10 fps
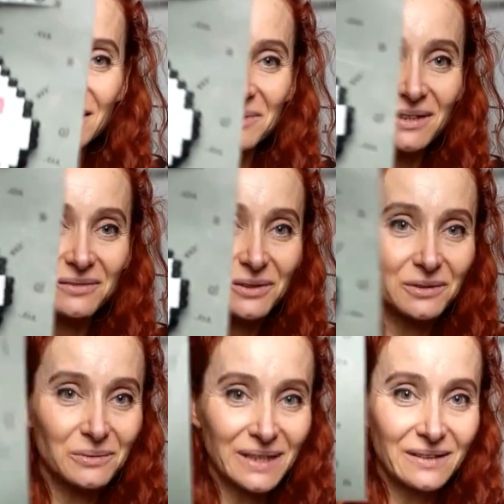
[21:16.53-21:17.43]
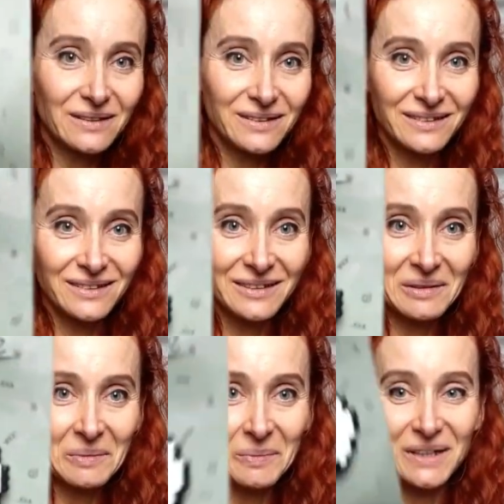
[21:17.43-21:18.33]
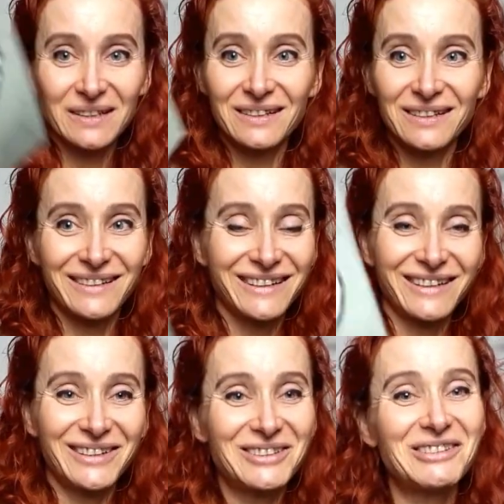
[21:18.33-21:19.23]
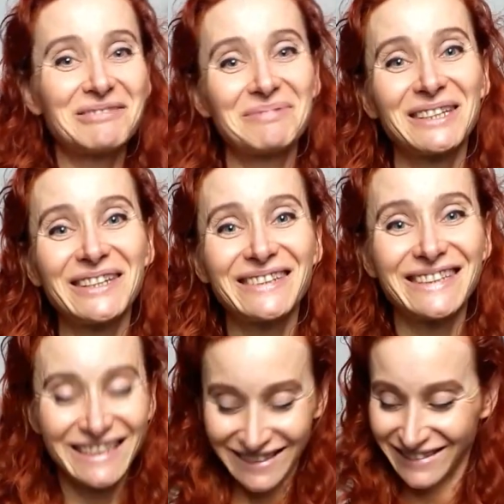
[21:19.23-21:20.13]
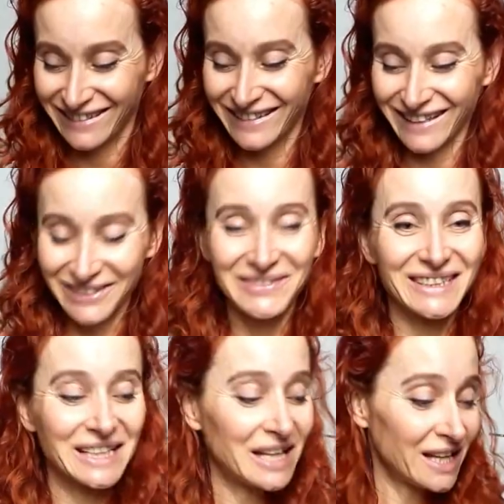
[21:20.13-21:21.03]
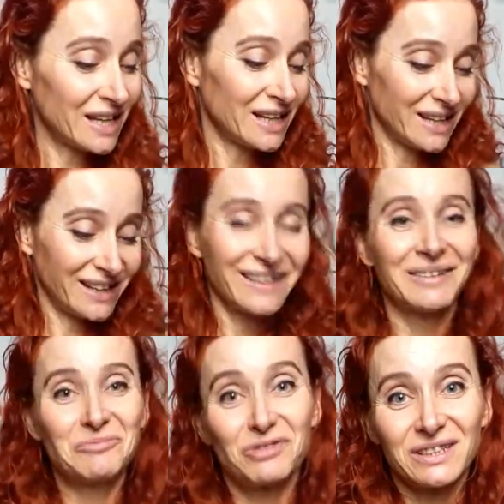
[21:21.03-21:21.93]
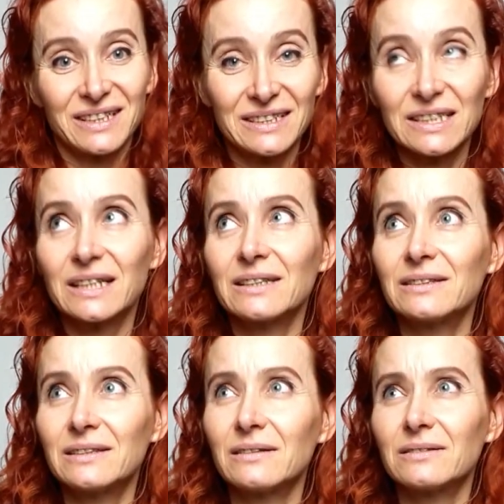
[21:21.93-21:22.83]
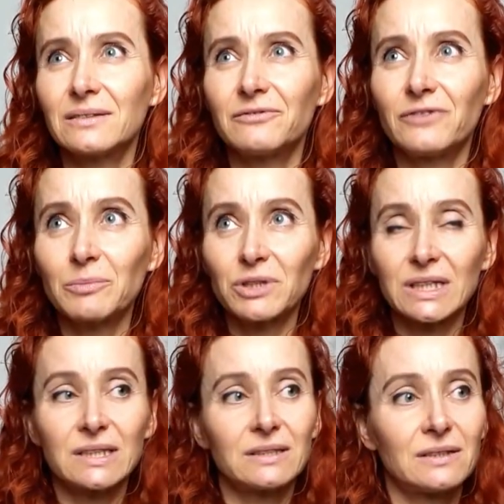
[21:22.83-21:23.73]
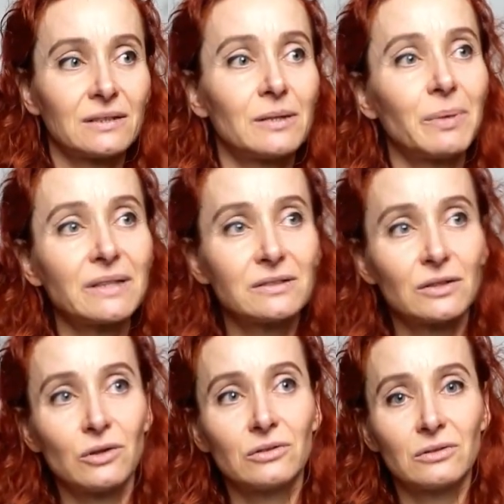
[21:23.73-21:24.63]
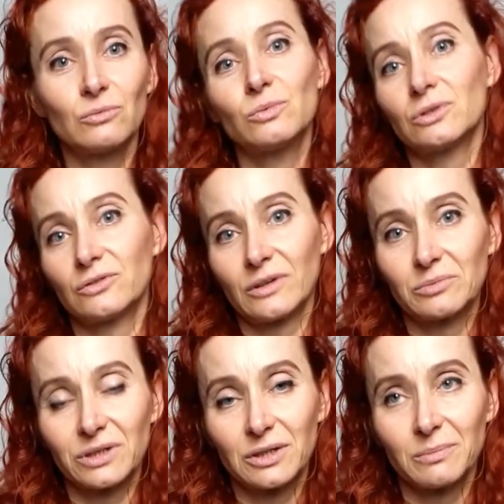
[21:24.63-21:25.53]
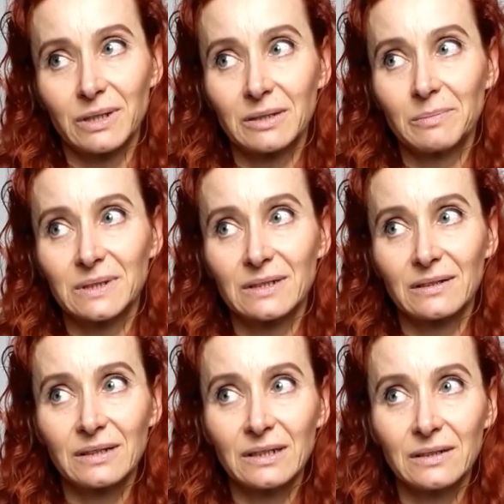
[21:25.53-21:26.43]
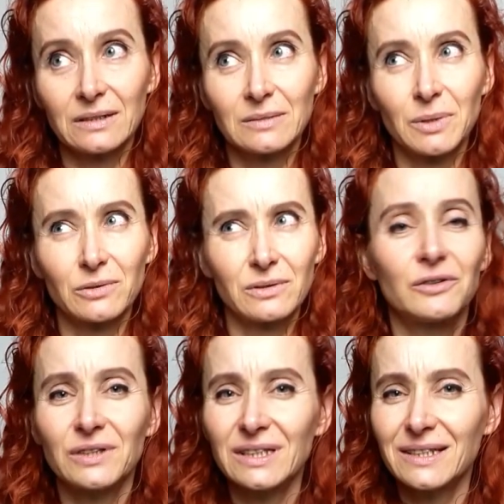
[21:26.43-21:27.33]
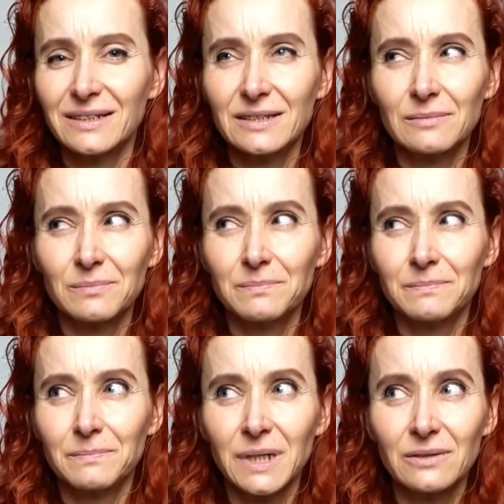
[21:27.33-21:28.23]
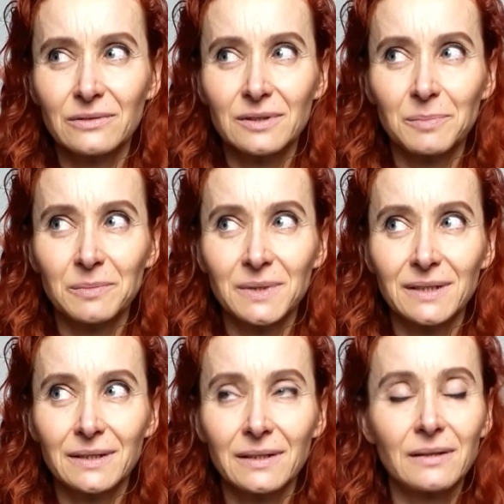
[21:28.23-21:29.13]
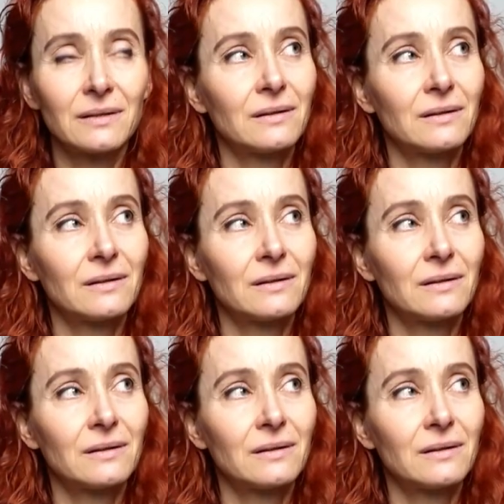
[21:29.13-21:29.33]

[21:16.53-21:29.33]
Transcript: I mean, I've got one, but it's super cute. I love it. Brilliant. And the fabric is, depends on what fabric you buy, but I think it's about 15, 16 pounds per meter.